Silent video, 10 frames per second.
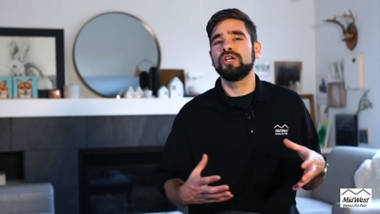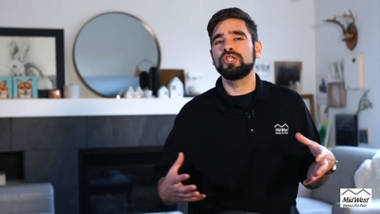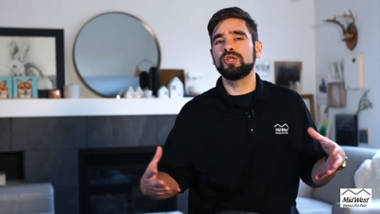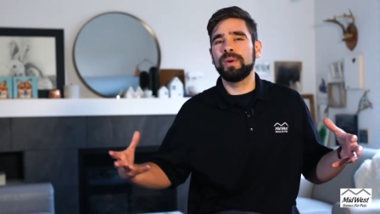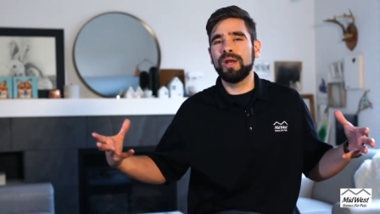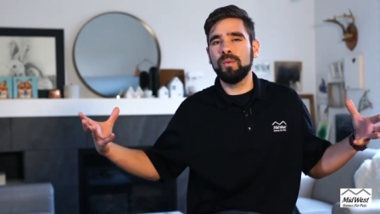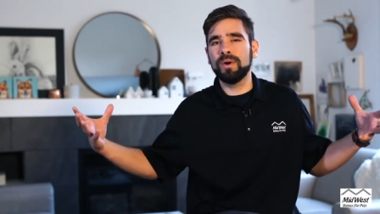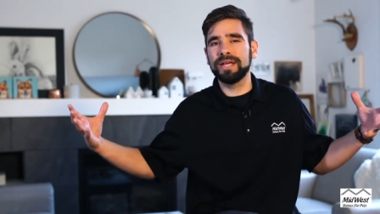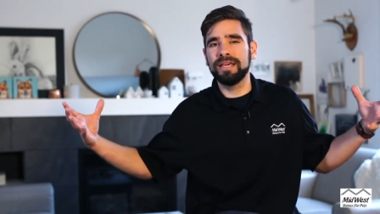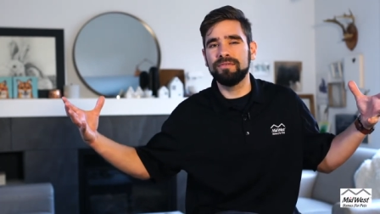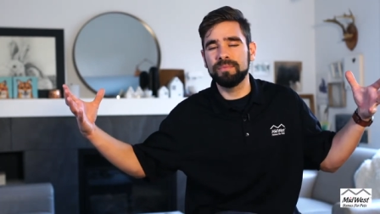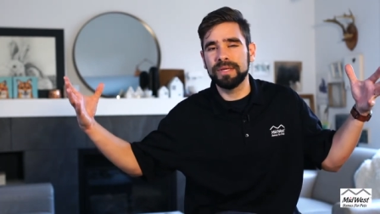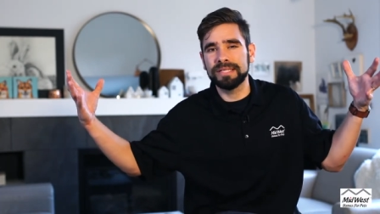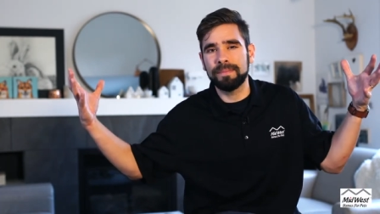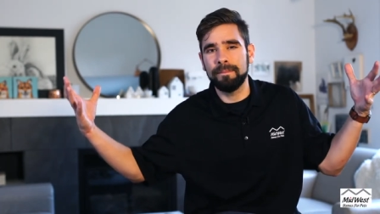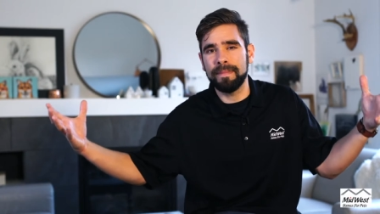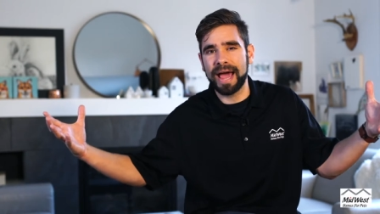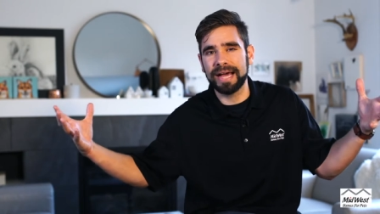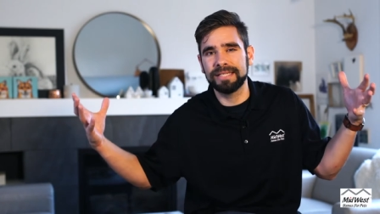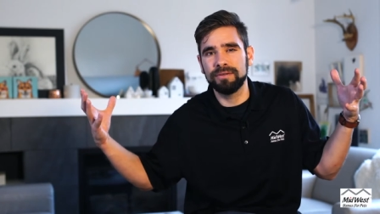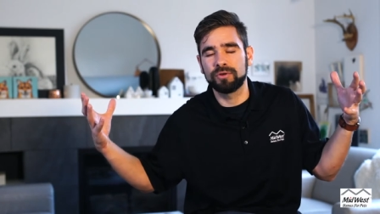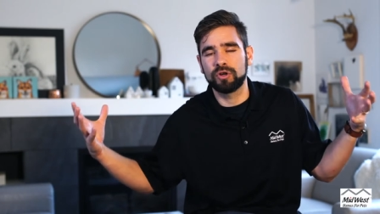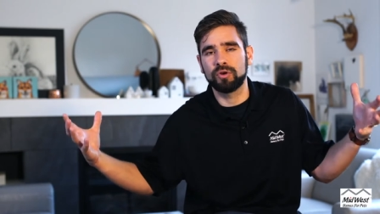so we don't wanna give him this massive